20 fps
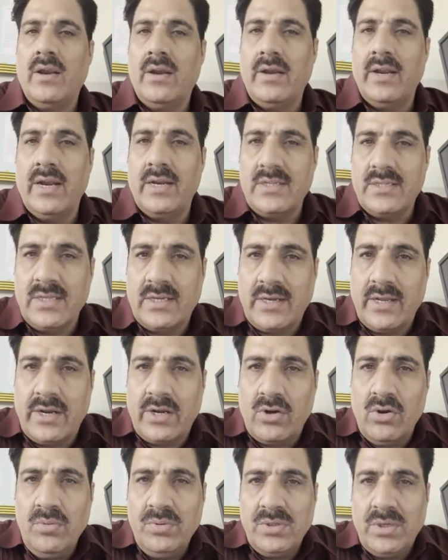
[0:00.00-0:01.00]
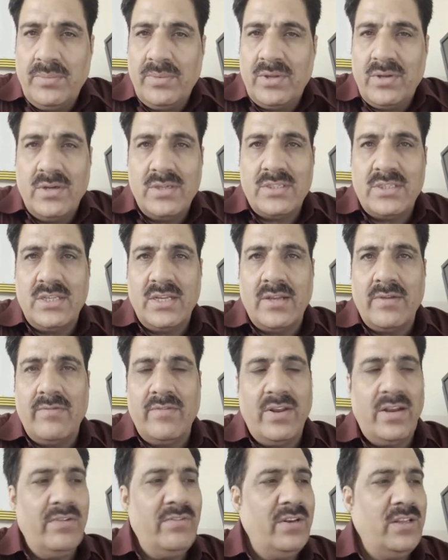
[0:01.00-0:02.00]
that is the correct option because
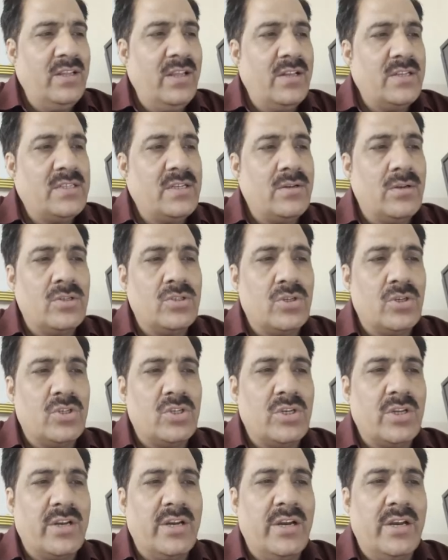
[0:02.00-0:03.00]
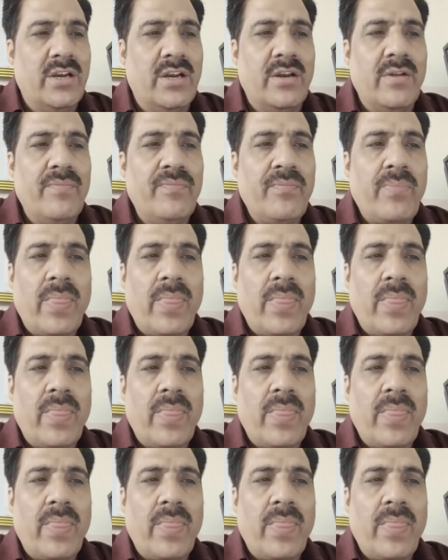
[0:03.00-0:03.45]
whenever there is the concentration gradient,